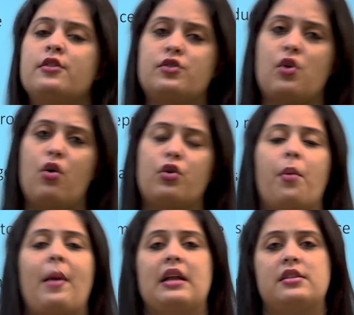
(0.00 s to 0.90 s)
So
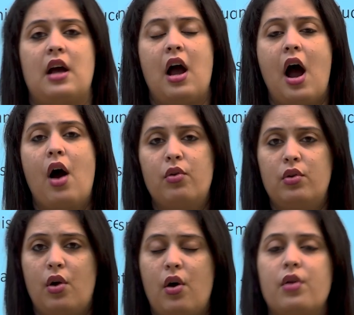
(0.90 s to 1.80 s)
no matter how
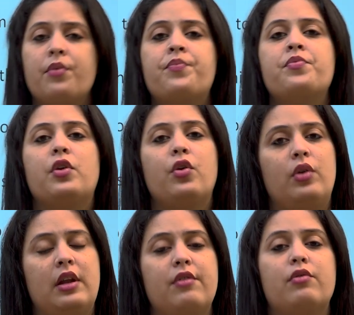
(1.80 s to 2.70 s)
long
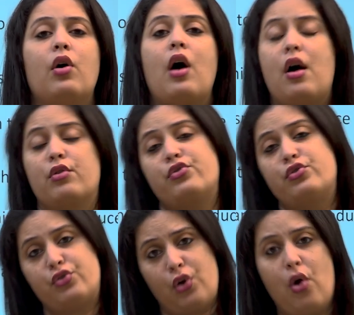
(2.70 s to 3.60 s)
you live or
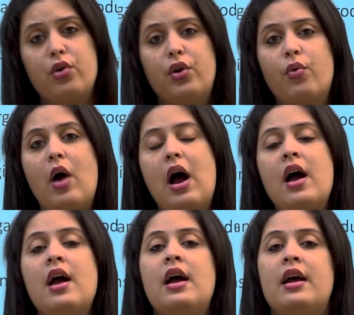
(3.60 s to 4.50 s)
how strong you
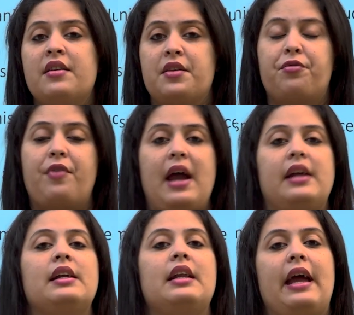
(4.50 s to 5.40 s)
are, the
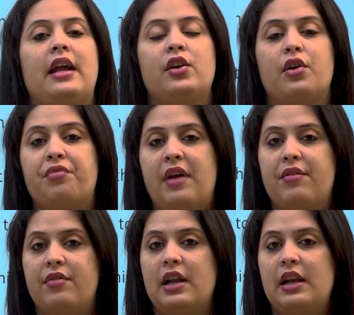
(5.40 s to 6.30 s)
final end of
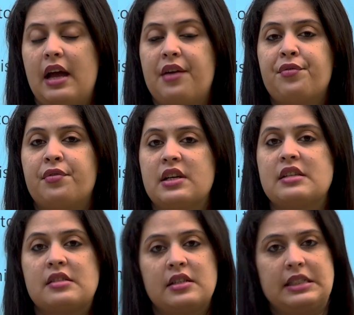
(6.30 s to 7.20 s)
every life
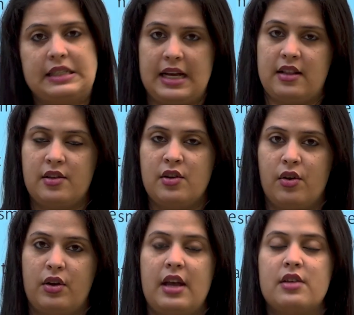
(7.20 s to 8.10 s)
is death.
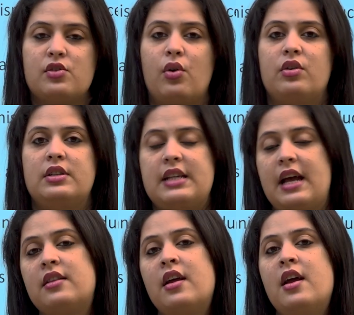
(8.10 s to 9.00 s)
Okay, so
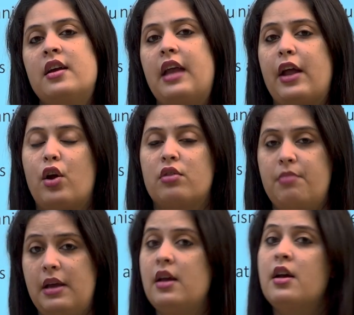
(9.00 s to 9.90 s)
death
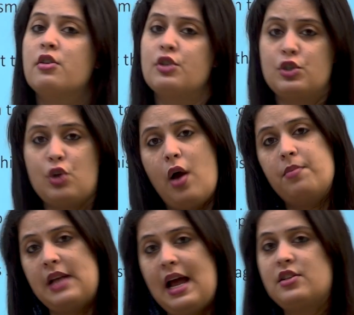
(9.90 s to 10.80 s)
cannot be
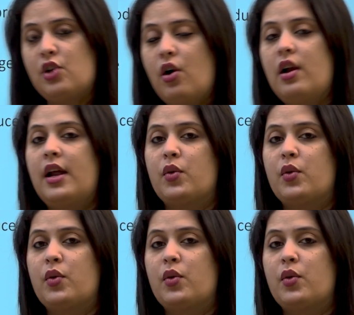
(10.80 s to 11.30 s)
stopped at all.